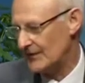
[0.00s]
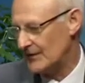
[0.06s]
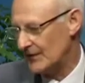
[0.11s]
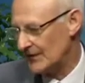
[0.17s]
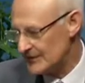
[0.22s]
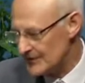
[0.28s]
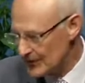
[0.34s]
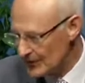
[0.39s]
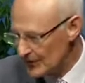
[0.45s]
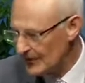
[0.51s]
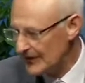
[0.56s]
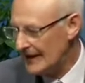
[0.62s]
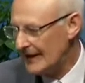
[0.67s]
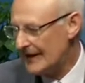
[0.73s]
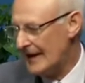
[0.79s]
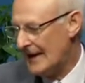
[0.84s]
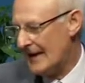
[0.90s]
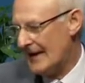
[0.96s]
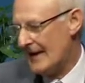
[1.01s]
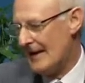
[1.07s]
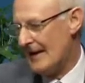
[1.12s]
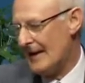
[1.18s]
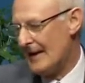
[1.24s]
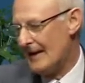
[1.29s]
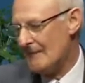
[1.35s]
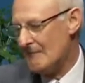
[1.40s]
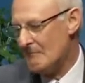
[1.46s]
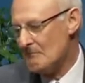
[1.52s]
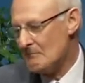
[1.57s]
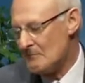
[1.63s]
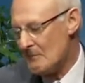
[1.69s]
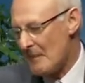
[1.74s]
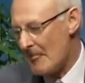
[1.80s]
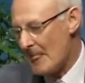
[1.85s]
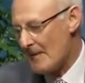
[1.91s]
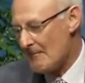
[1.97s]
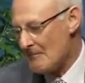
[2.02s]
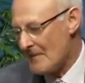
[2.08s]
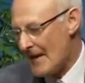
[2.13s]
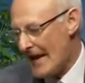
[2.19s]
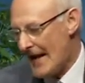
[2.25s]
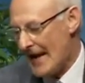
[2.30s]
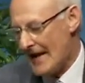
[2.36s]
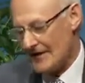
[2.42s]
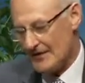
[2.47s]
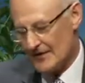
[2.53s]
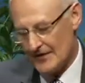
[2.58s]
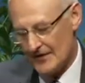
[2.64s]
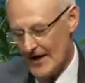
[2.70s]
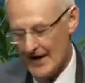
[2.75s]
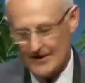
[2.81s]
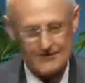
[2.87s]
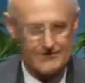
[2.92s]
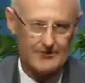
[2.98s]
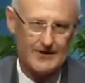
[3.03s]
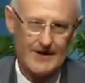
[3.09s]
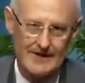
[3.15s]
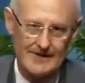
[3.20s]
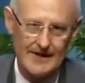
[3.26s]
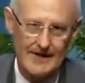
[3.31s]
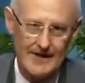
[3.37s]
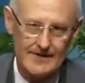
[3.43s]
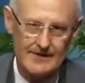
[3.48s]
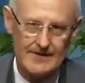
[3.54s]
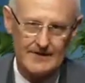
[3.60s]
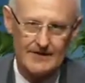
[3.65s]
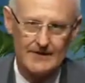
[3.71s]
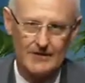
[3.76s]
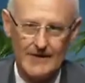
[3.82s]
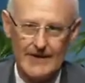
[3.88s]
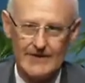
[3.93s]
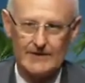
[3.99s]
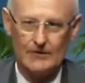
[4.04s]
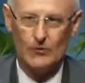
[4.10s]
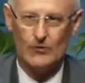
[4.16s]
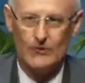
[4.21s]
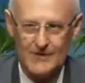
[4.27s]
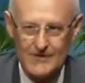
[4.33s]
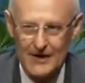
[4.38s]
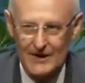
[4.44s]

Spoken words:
with 2, and that translates into greater load